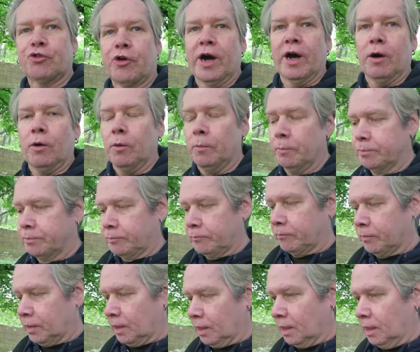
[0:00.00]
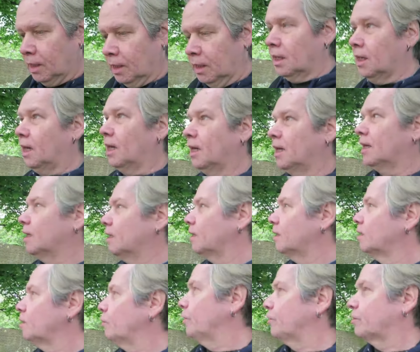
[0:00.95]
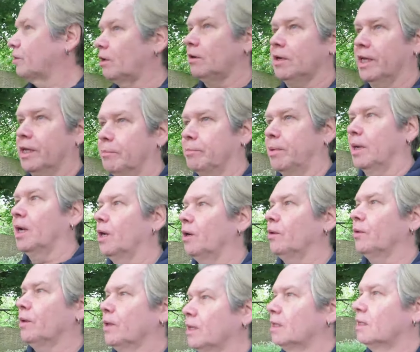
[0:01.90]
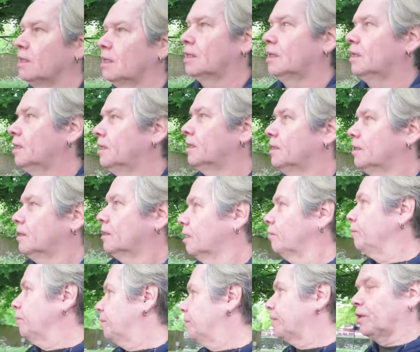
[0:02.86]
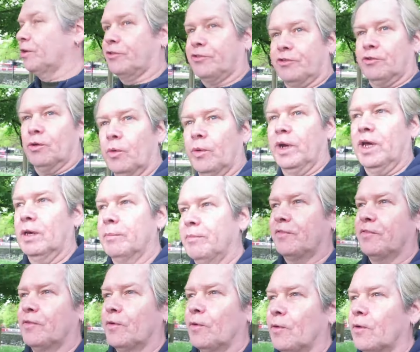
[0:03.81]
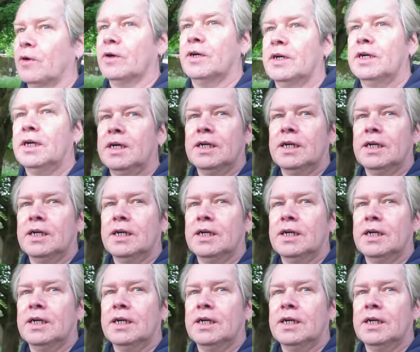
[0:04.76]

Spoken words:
Trail, which I'll link below, passed through all here before.